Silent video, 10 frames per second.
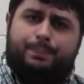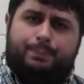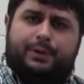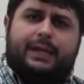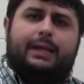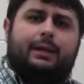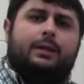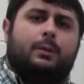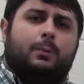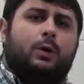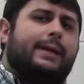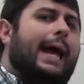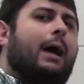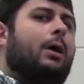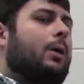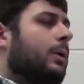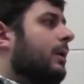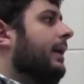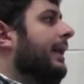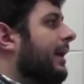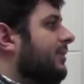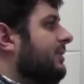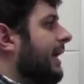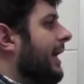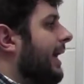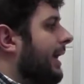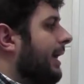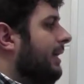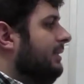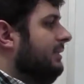bring it a little more narrower, and I'll say